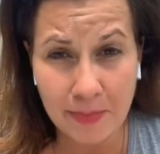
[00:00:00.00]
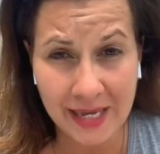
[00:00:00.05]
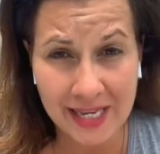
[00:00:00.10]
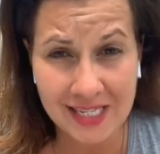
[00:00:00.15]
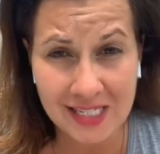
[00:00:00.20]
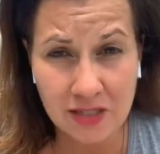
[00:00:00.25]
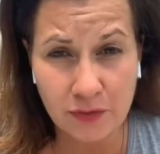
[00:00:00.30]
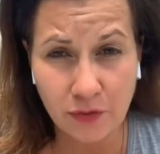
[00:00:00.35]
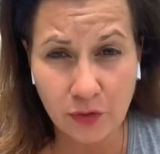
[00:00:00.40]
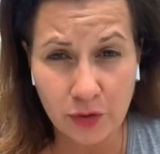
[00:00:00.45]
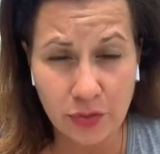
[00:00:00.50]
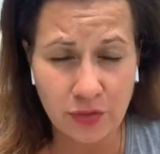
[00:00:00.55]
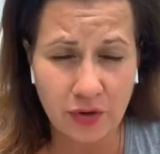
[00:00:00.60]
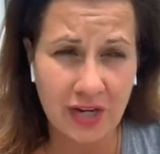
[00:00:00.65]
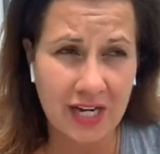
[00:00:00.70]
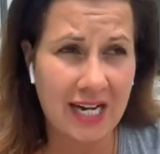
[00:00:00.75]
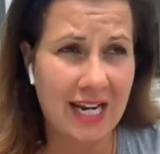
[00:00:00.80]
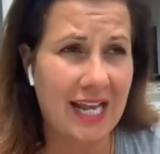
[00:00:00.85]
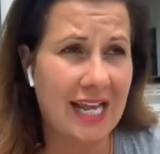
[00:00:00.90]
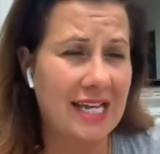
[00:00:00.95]
based for
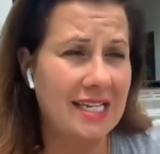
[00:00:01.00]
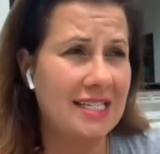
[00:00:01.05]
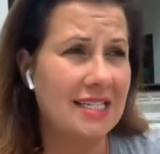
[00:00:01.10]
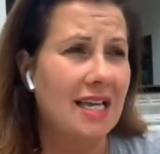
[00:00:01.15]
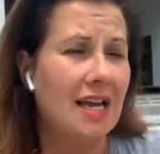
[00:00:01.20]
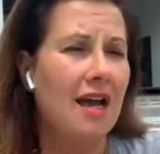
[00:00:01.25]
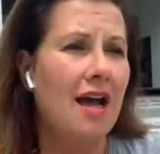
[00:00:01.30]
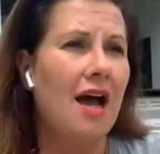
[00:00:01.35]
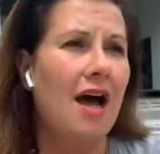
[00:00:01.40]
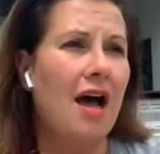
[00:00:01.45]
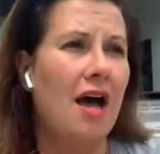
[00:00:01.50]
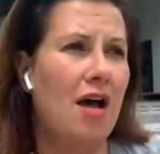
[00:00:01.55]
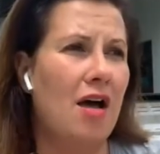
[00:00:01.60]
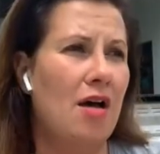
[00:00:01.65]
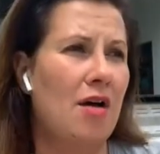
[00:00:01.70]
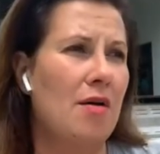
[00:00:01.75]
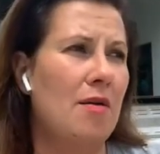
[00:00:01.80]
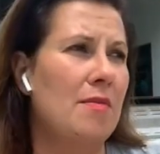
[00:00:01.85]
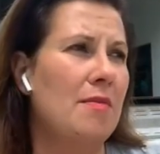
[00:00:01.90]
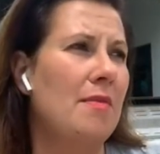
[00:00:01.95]
30 days,
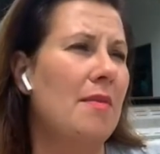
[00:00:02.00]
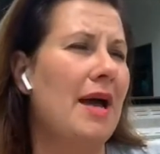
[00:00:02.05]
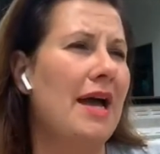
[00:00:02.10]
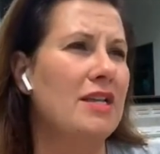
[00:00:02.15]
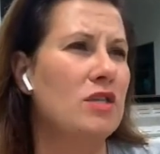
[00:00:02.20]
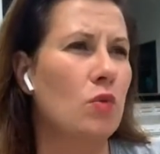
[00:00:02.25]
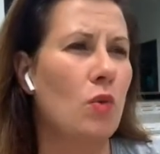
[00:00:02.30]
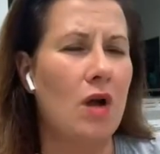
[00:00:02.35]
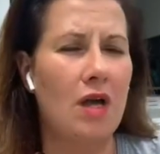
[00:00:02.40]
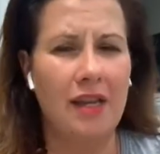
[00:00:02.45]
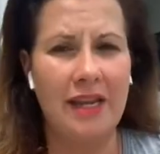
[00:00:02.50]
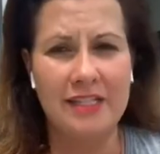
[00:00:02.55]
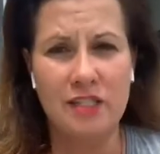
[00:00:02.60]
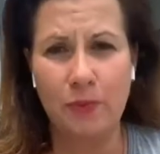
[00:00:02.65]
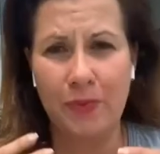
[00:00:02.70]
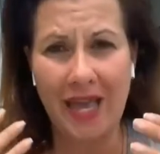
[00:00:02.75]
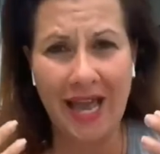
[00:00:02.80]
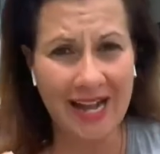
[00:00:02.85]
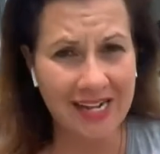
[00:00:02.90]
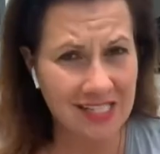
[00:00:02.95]
um, as well as
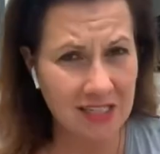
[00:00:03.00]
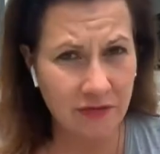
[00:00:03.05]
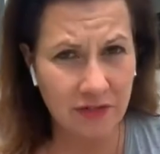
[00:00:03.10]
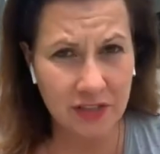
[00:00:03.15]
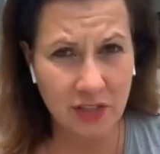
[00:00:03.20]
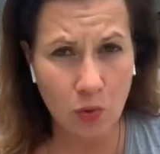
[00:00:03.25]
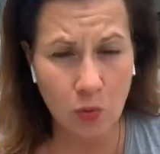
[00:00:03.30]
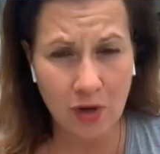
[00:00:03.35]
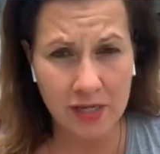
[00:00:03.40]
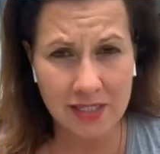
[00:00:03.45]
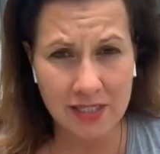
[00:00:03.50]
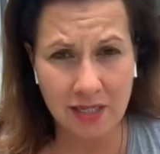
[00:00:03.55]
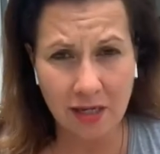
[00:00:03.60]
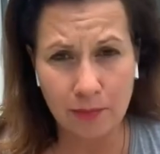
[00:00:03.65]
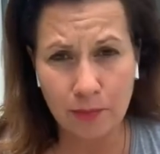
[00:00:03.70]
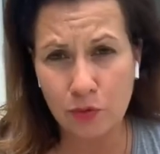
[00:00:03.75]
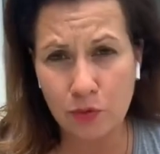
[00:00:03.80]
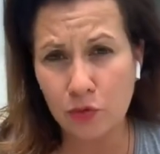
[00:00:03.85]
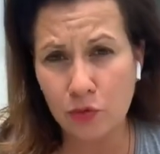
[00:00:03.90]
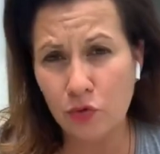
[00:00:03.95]
be active in the
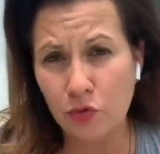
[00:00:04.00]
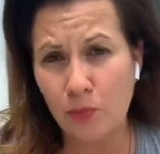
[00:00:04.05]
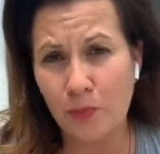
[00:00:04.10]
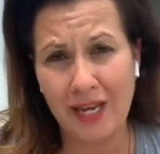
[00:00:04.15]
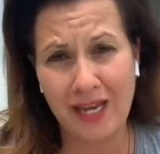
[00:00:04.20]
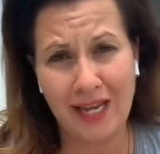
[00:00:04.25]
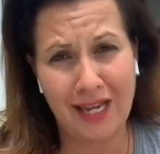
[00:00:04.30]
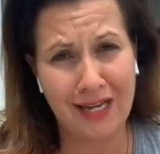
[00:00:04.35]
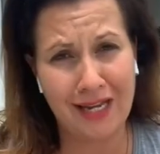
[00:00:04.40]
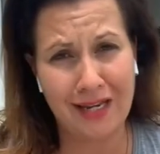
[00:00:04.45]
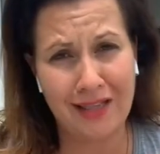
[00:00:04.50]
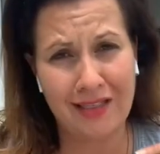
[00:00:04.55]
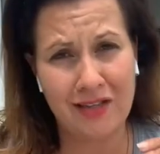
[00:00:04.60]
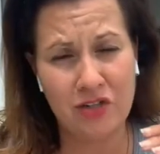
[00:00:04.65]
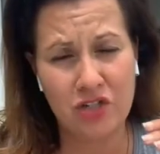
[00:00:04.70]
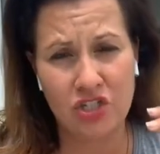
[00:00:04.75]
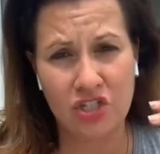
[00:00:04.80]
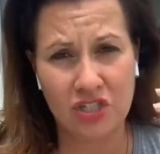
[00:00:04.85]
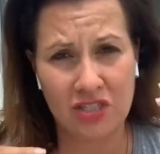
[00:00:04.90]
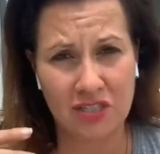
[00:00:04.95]
WhatsApp group. And
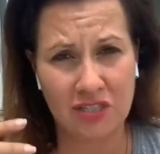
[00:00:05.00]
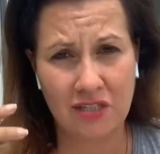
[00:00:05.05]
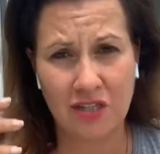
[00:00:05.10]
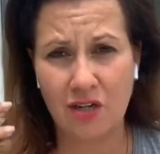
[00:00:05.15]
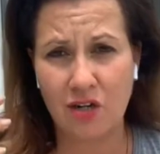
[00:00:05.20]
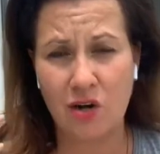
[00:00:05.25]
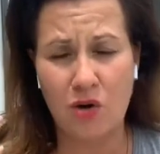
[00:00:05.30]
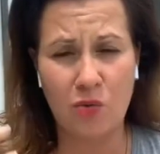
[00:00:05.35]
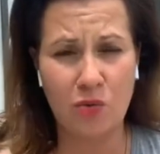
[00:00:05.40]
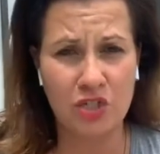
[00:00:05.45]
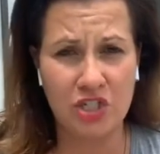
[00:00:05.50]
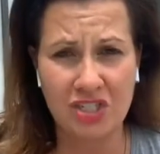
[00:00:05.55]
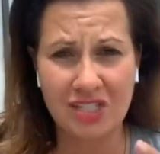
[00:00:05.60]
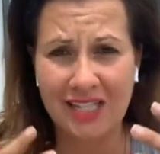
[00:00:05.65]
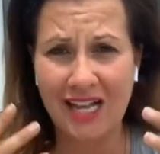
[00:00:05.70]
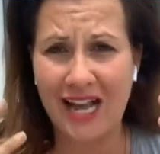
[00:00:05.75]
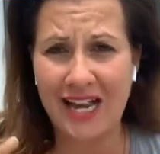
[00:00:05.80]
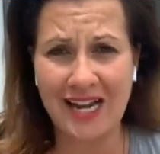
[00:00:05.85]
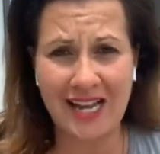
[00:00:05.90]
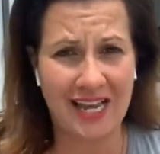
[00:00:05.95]
there's just you know we
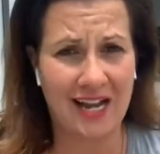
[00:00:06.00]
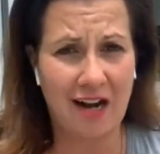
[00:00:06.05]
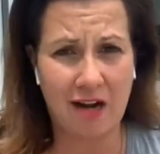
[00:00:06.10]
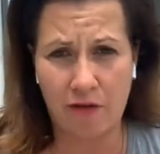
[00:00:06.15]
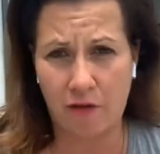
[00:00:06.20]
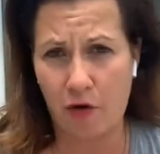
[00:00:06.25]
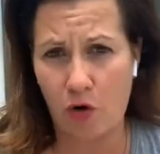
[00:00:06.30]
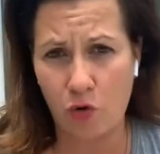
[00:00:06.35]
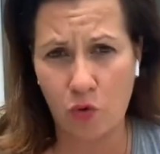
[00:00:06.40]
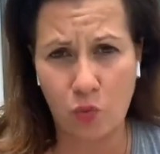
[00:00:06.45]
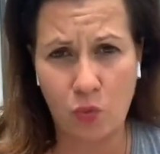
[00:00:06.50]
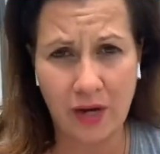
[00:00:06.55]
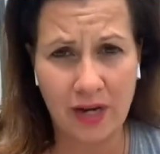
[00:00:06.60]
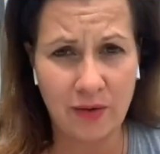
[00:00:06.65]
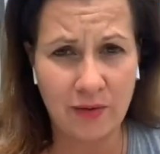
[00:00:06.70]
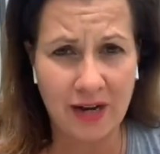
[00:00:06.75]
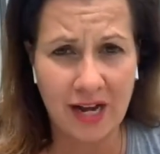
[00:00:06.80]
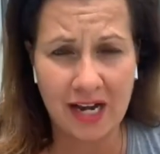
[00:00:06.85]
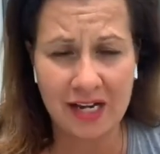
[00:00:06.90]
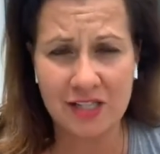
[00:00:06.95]
just got to get out of our own way.
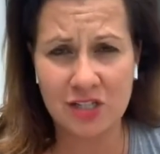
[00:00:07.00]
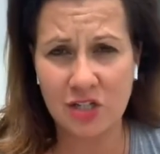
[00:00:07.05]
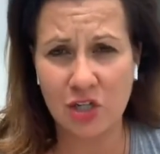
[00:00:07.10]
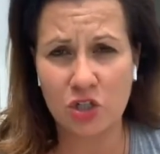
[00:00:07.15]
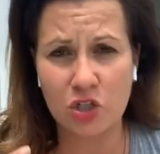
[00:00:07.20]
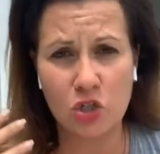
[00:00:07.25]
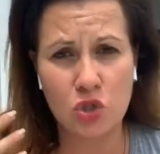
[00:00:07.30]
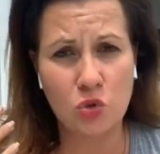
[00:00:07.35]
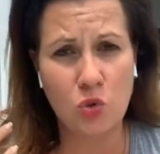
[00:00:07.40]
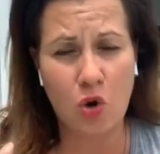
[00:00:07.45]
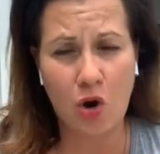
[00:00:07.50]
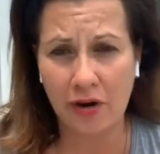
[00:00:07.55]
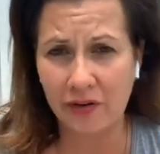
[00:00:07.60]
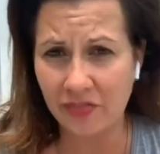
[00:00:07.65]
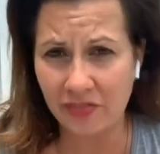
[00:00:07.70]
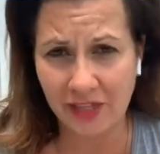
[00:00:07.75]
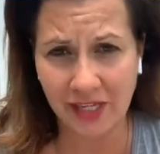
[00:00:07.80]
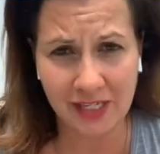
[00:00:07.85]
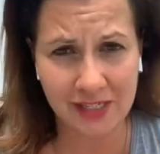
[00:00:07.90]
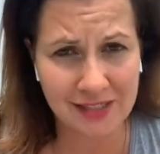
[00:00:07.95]
We got to start to do
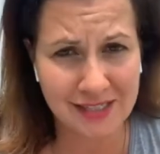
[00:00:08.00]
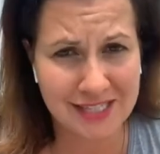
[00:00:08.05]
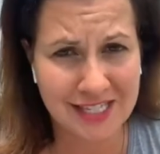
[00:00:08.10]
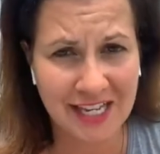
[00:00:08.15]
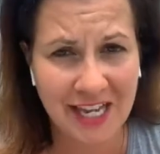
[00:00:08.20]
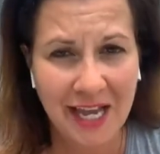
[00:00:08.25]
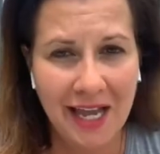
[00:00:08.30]
hard things,